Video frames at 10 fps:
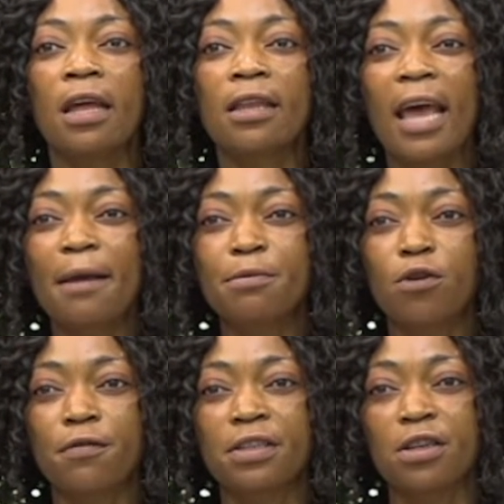Types
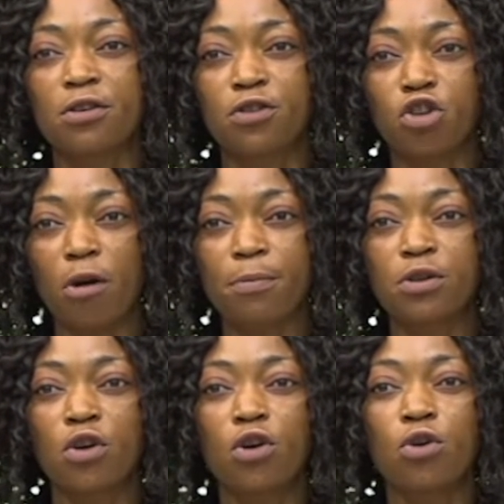of sales
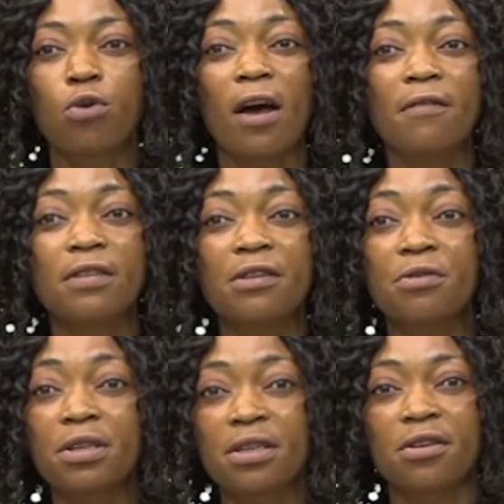jobs. You have the
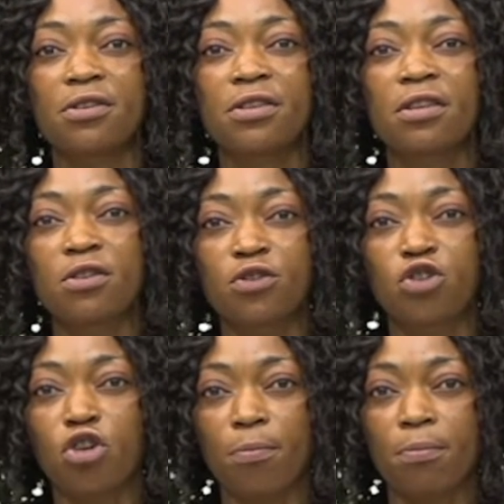retail sales
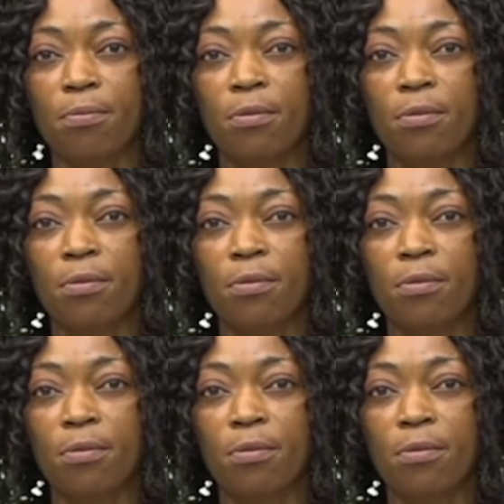job,